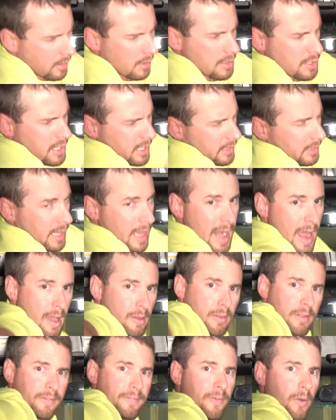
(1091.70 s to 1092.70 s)
Check that out
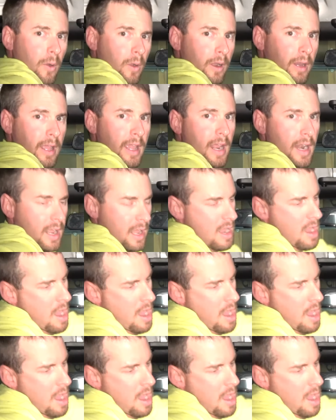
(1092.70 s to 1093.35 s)
with a 40 in it.